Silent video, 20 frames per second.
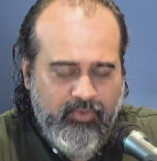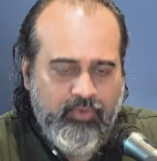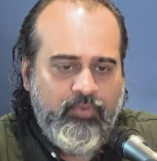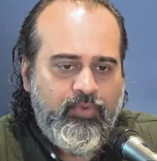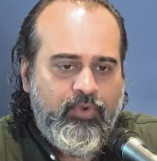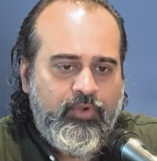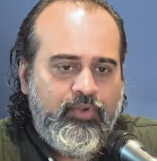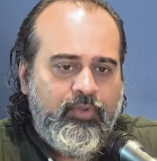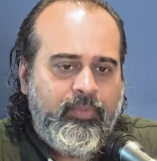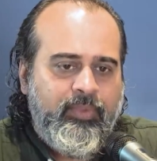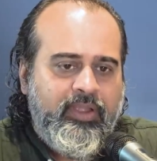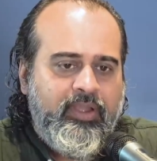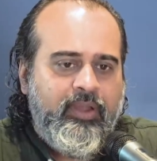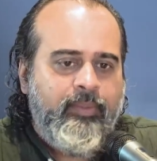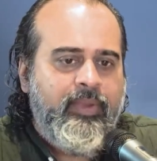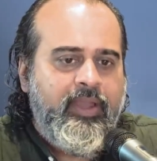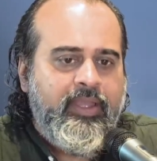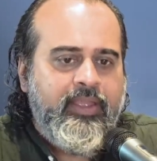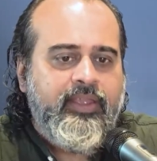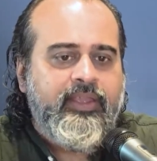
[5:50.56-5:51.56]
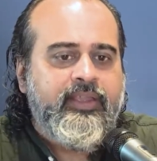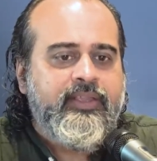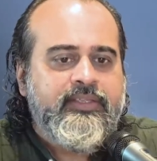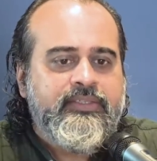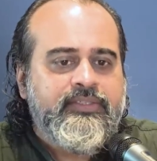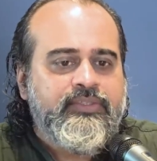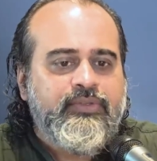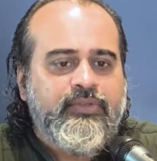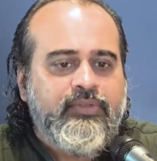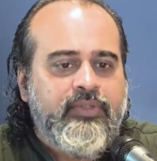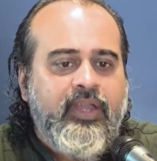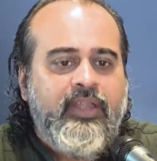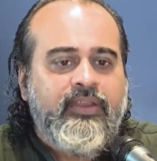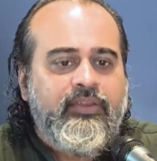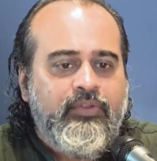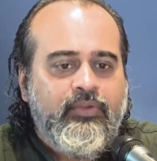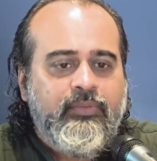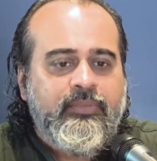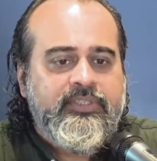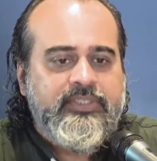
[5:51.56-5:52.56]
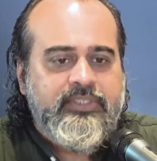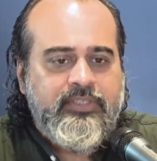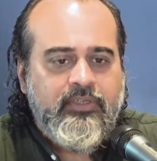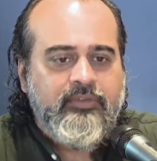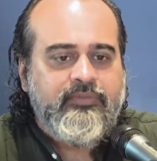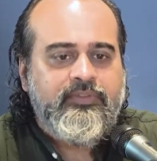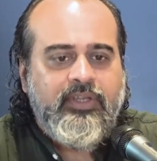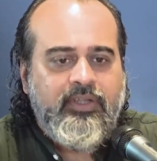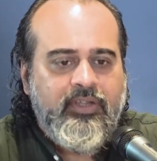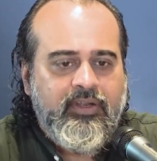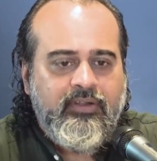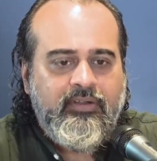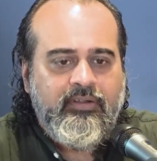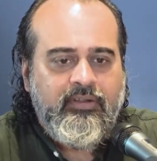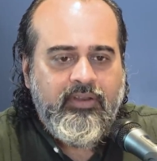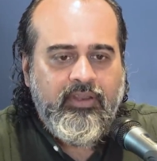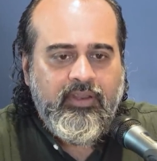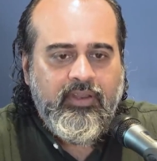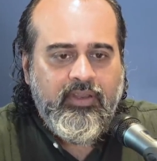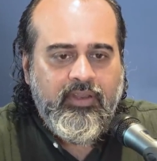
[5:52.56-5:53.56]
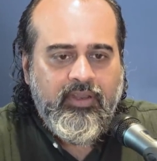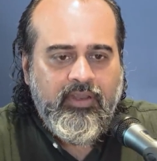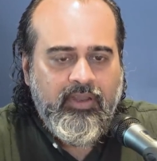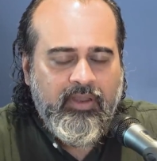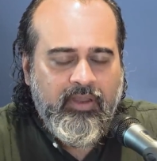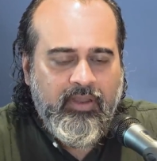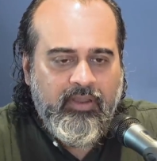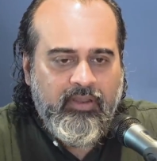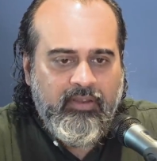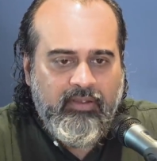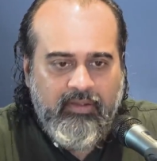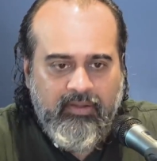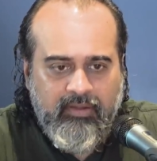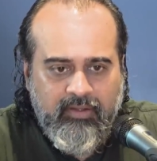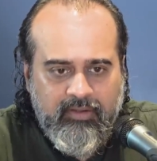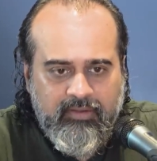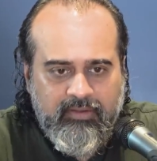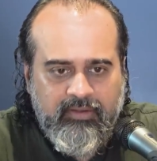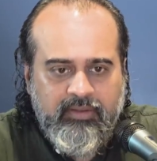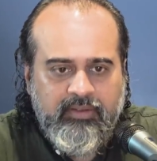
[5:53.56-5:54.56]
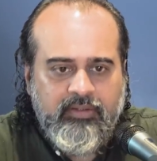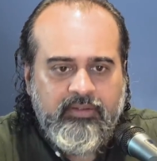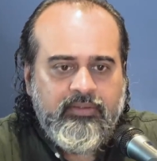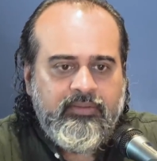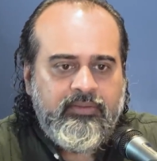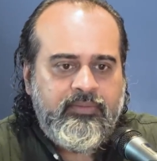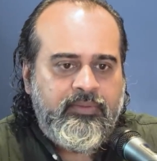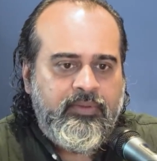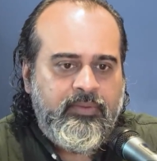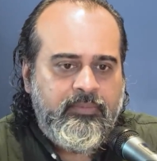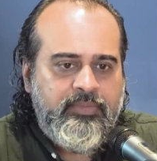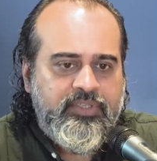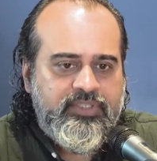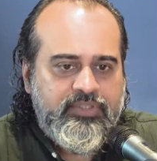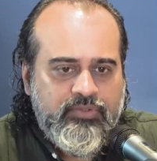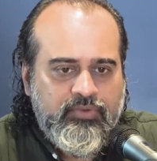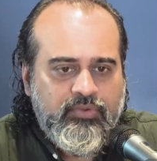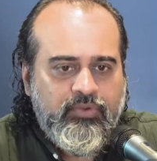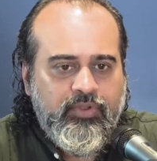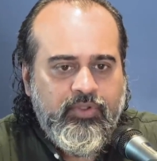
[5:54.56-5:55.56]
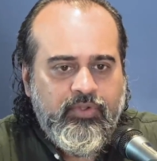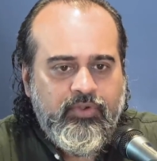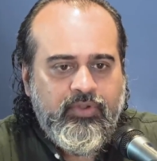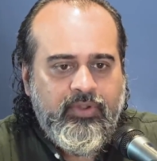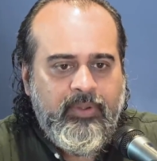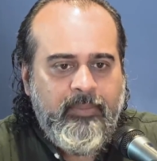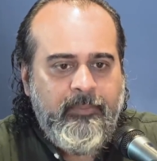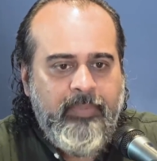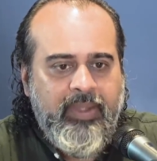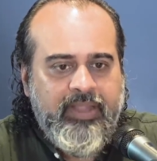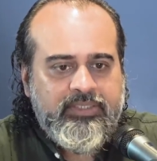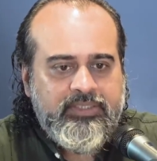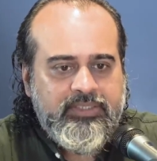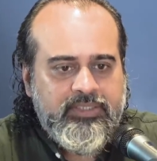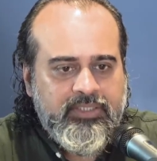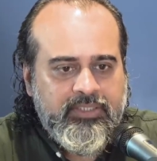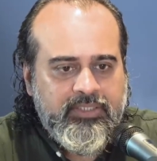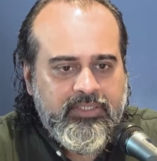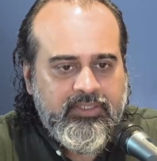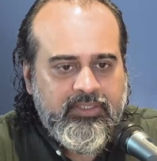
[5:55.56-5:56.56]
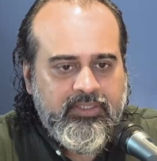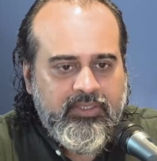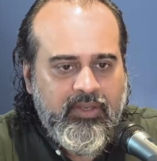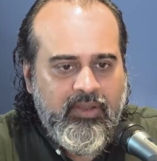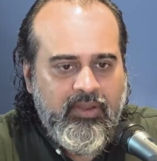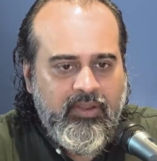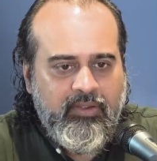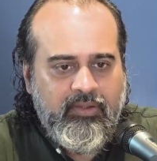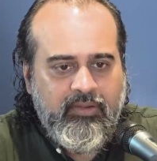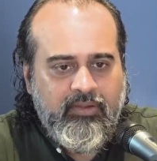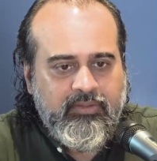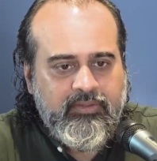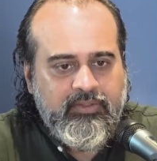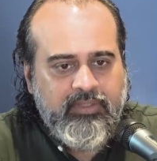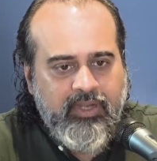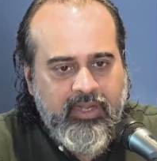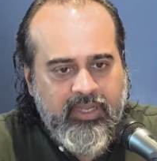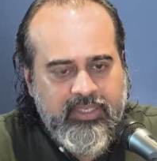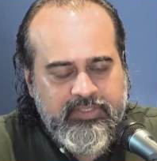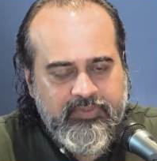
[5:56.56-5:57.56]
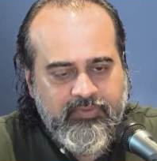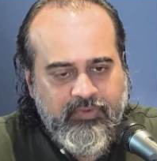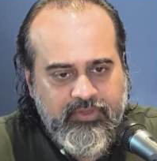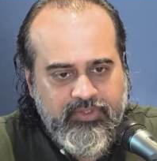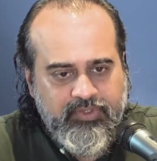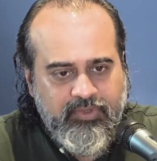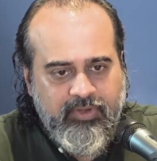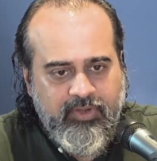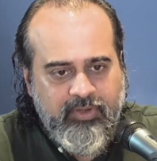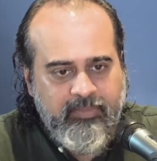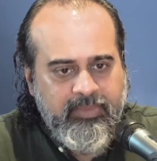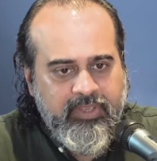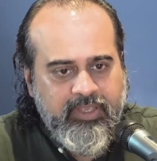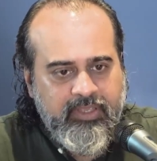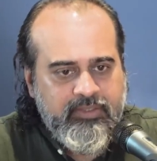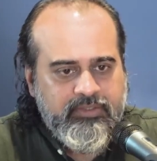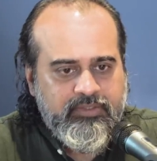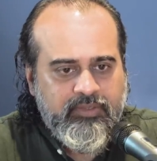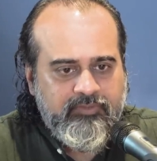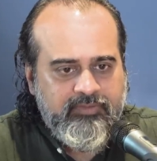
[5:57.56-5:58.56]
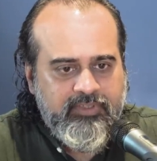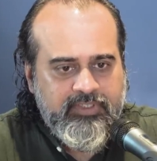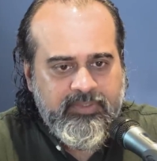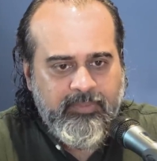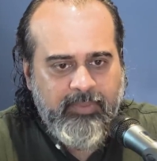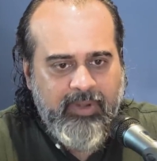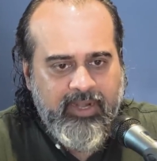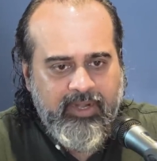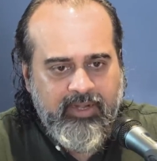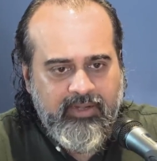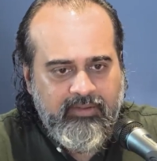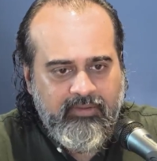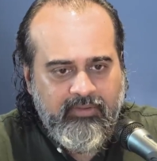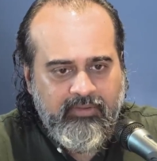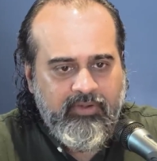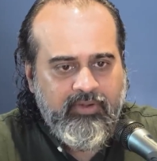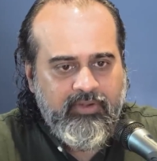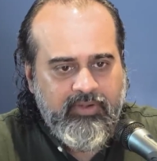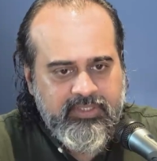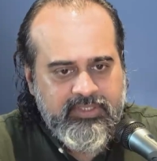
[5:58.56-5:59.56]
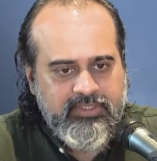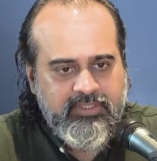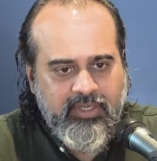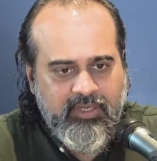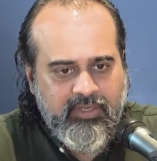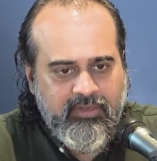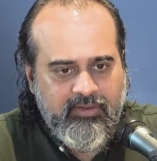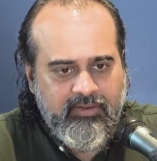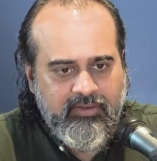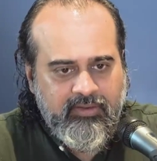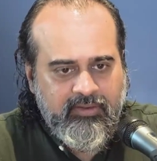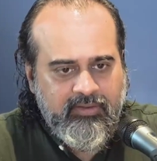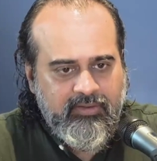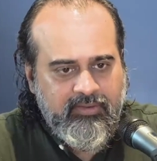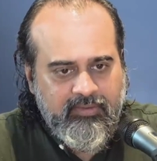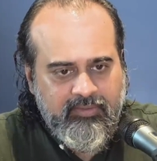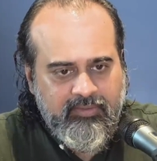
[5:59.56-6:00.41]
You don't want to become IAS so that you may serve the country or bestow your compassion on the less fortunate beings of this planet or your district.